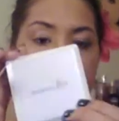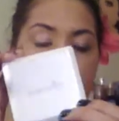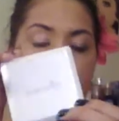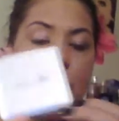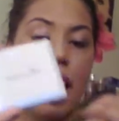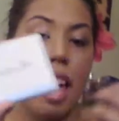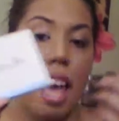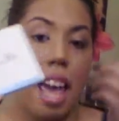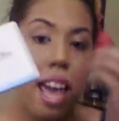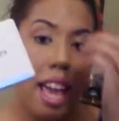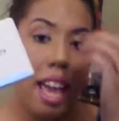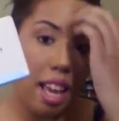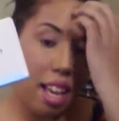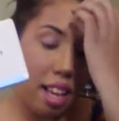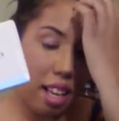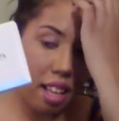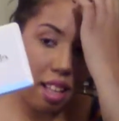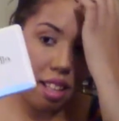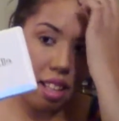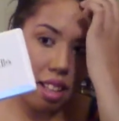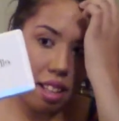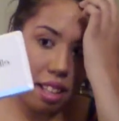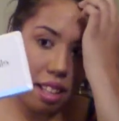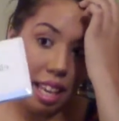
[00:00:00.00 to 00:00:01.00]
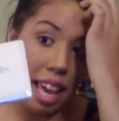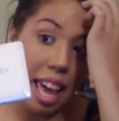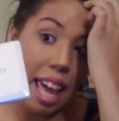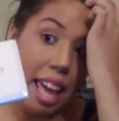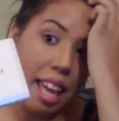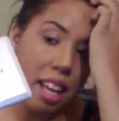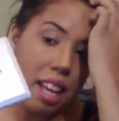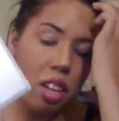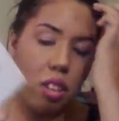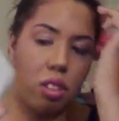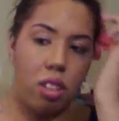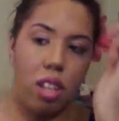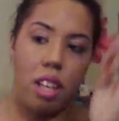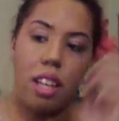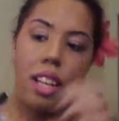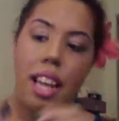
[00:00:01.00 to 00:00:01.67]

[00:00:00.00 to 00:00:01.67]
kit or